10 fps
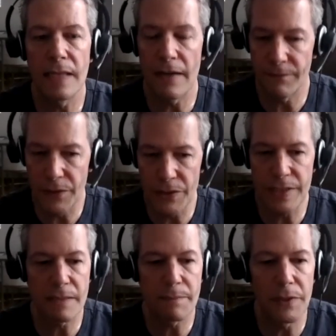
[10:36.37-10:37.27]
That first
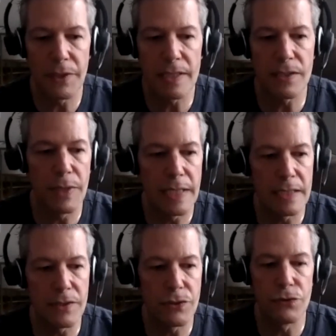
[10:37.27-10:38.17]
experience went
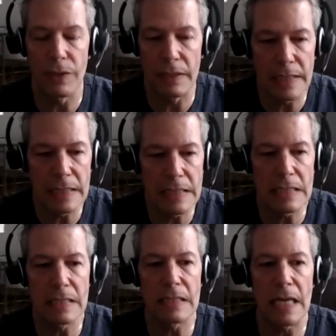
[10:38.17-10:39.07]
into
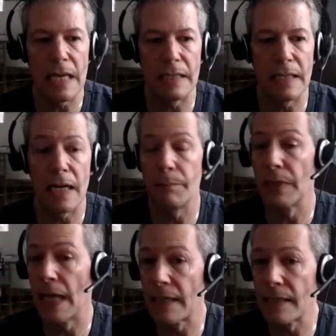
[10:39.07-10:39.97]
drunkenness, and then I
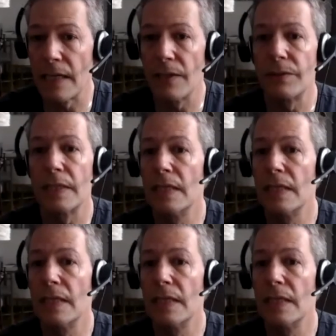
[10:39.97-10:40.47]
blacked out,